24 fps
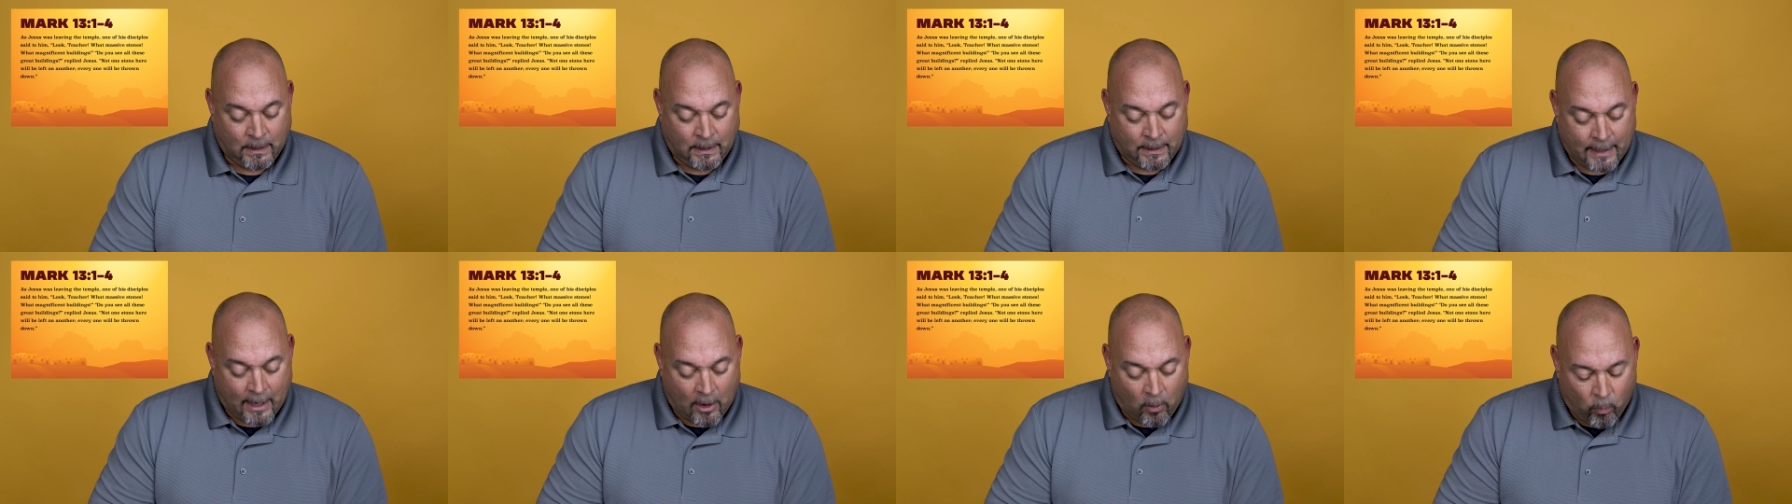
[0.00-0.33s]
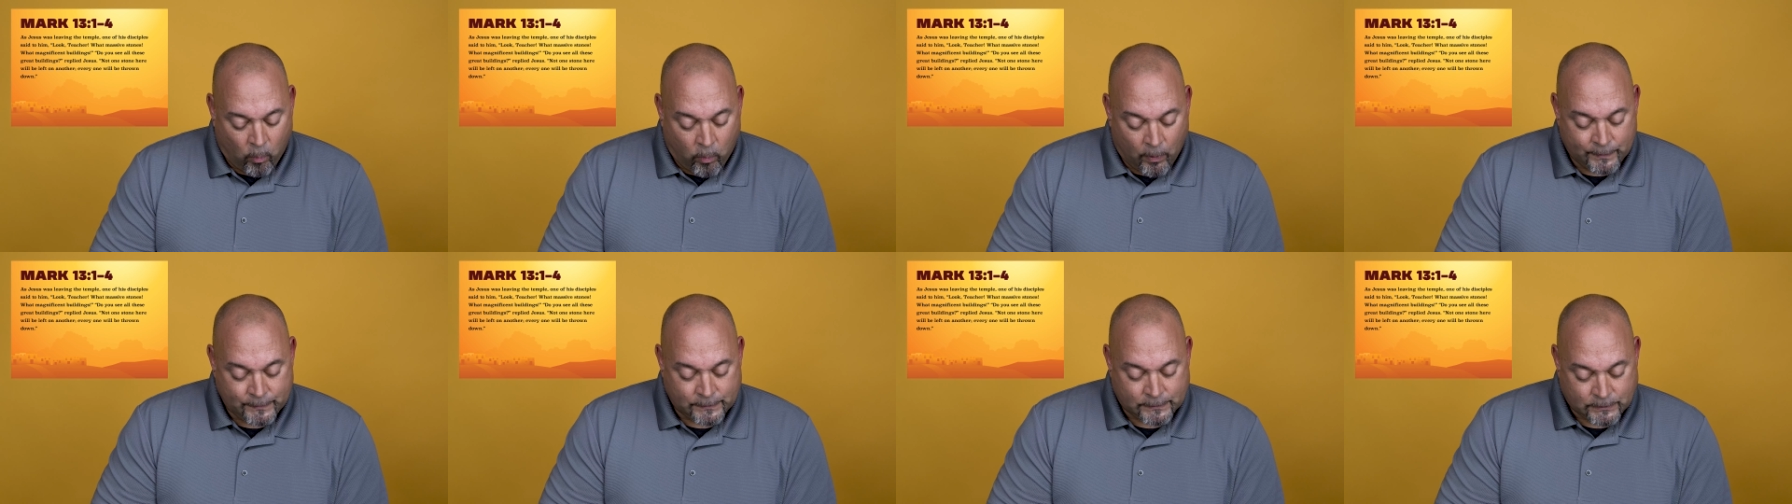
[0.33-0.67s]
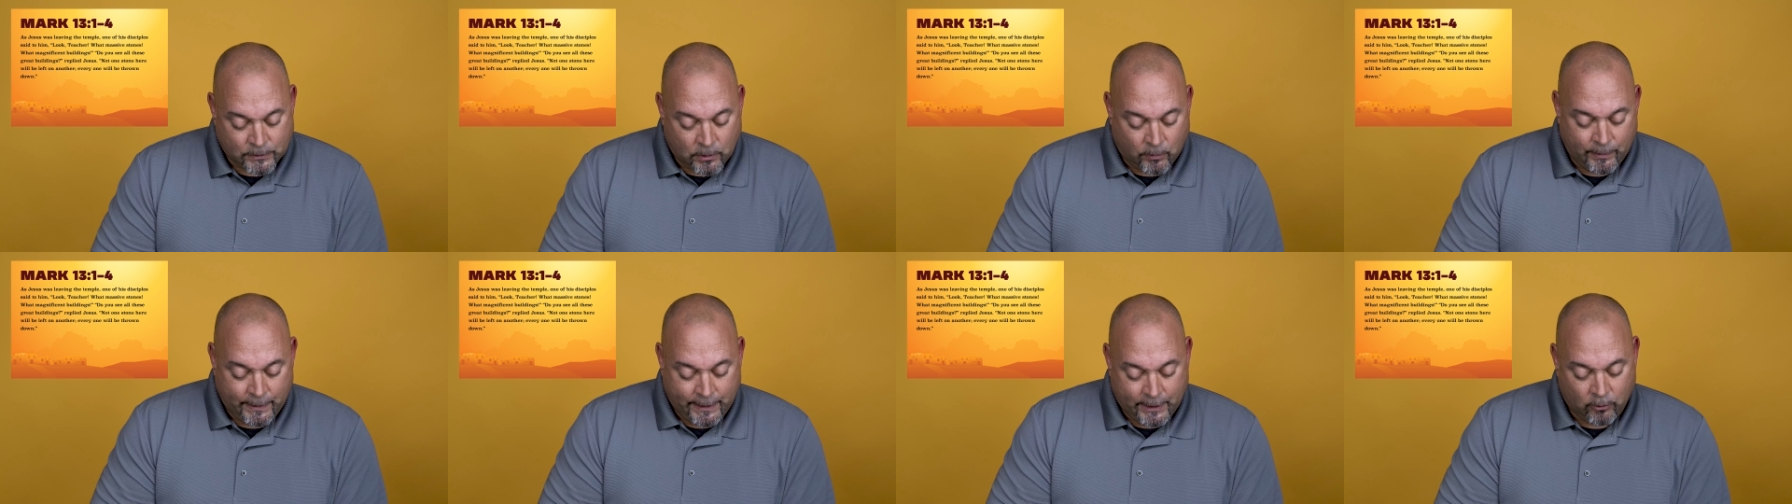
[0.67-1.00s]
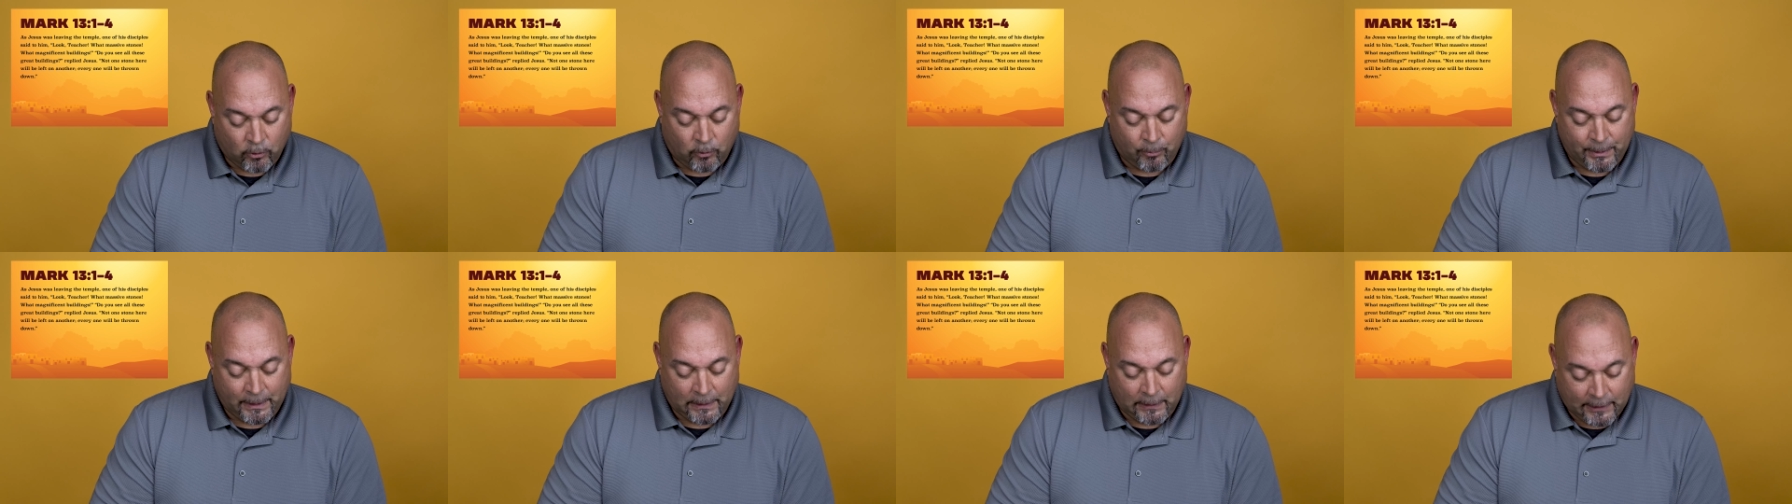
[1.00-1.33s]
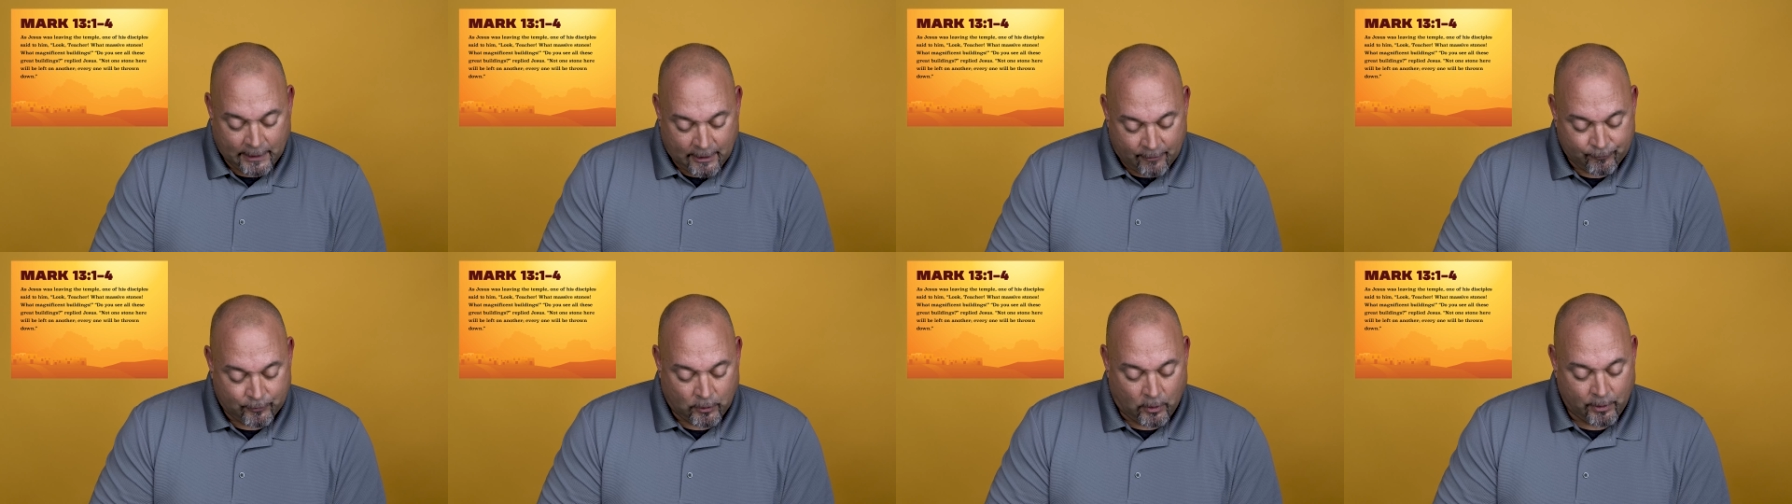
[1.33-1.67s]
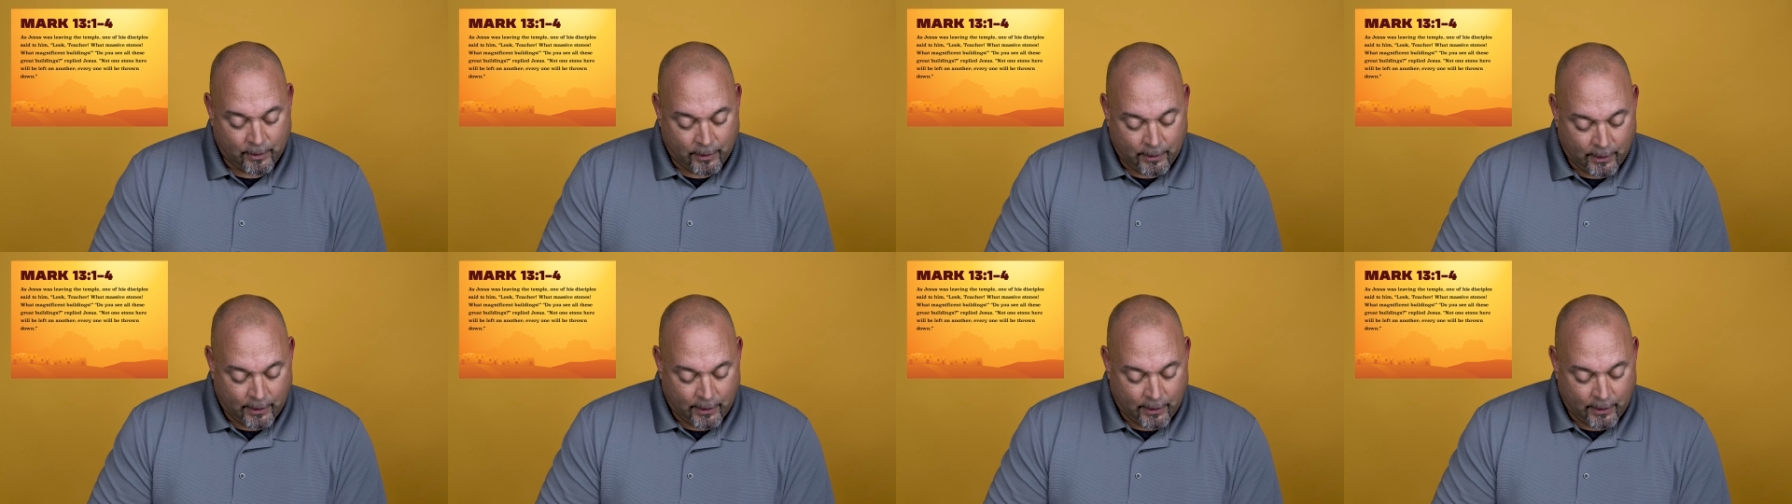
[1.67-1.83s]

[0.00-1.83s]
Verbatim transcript: Not one stone here will be left on